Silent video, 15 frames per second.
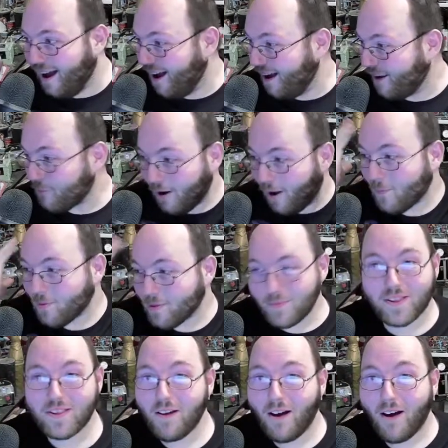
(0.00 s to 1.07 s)
Problem
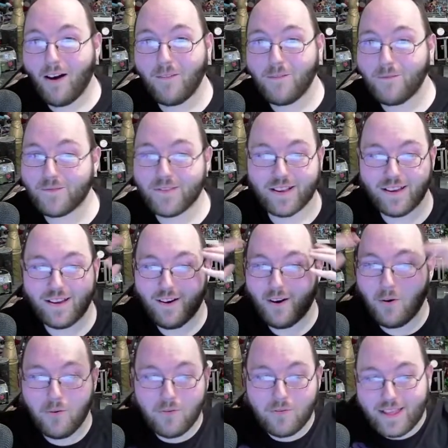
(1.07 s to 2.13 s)
solved.
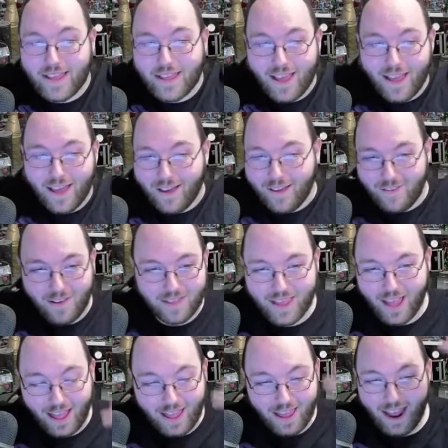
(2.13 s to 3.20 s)
Holy cow. I, th
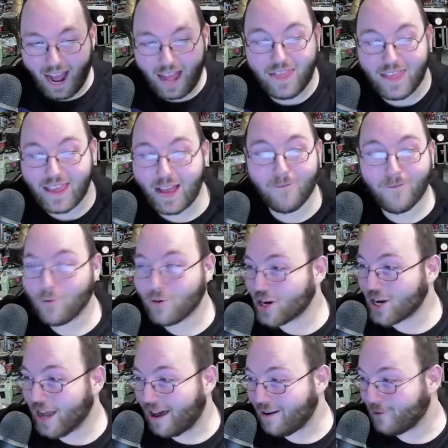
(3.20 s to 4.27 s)
I think I
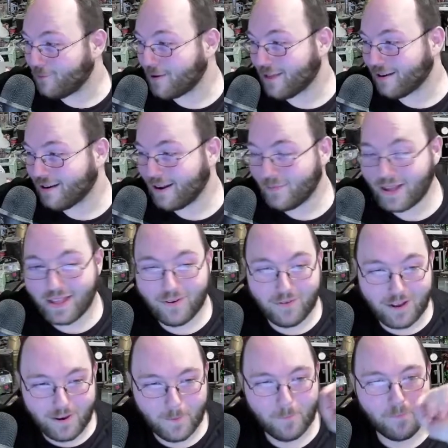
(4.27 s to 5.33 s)
foreshadowed what they're going to be
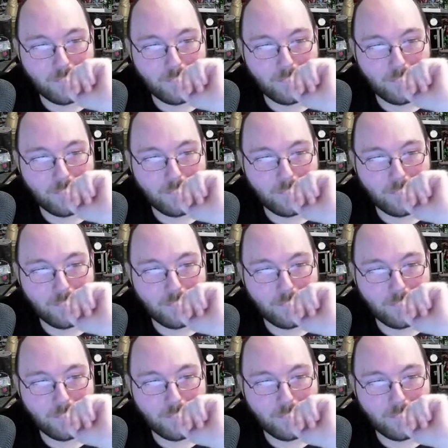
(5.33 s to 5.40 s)
doing.